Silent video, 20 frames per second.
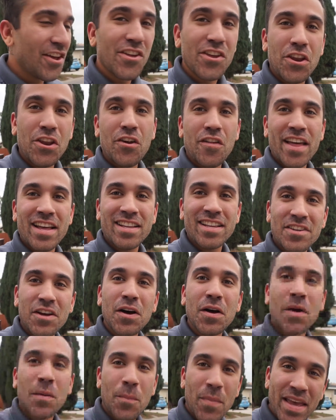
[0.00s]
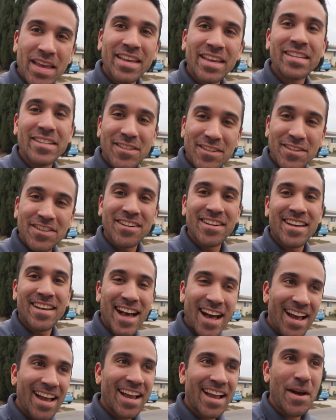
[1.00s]
You know that song, Baking Soda?
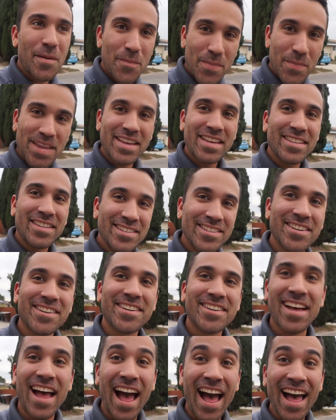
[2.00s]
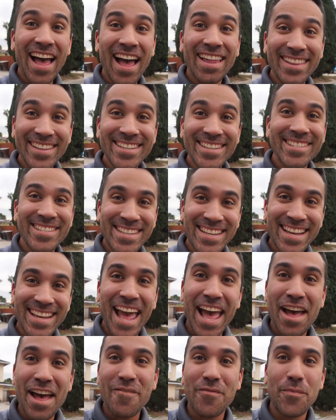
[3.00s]
I got baking soda. I legit
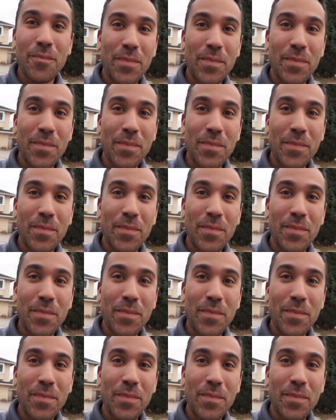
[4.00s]
have